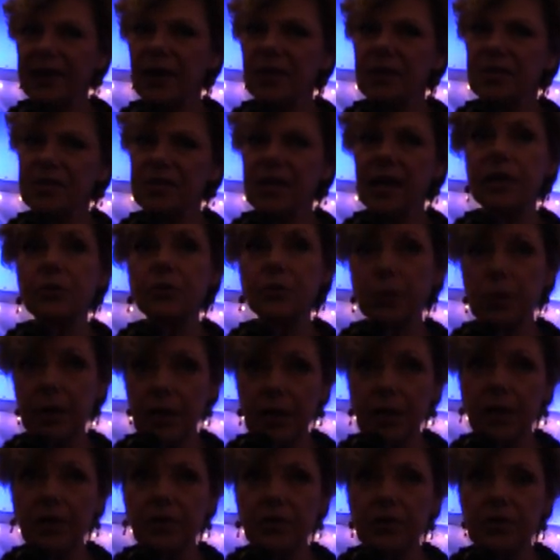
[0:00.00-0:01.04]
know it sounds
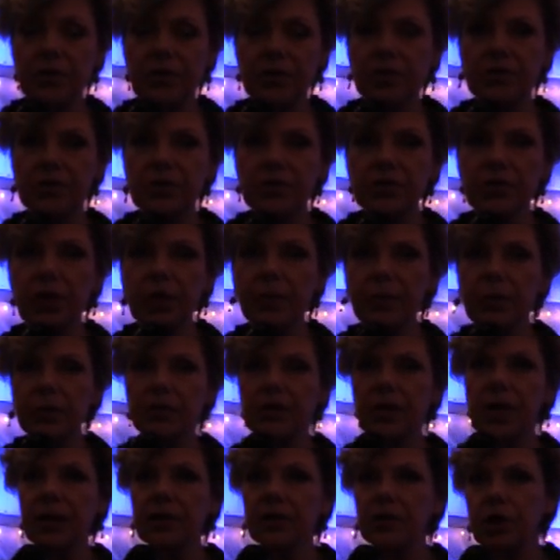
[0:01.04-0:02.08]
ridiculous because it's
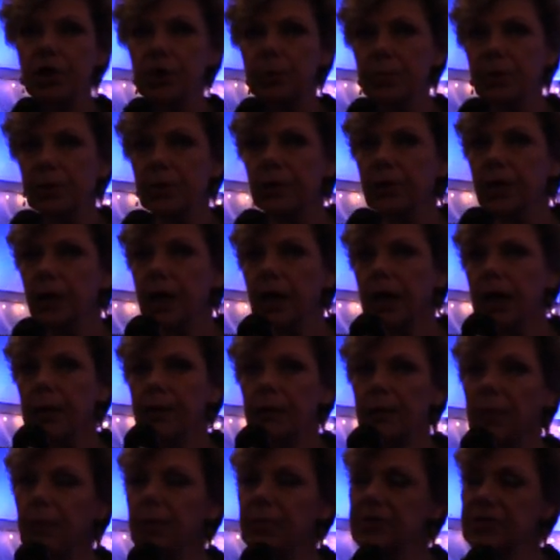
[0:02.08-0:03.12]
almost October,
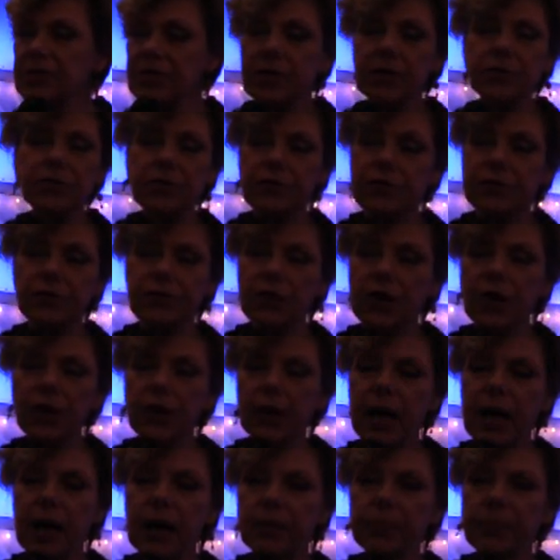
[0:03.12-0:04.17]
but we're still too
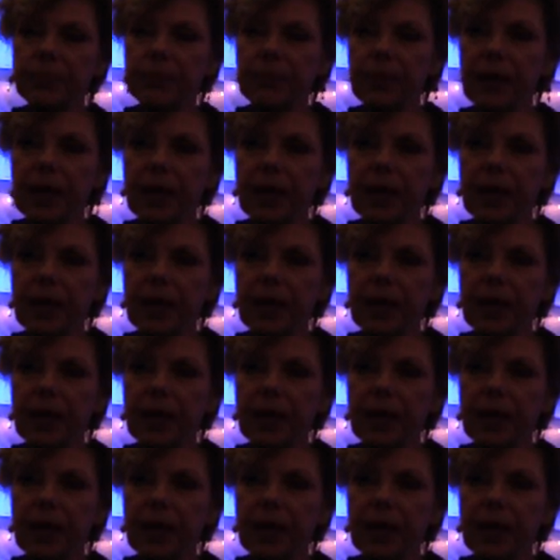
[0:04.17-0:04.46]
far out.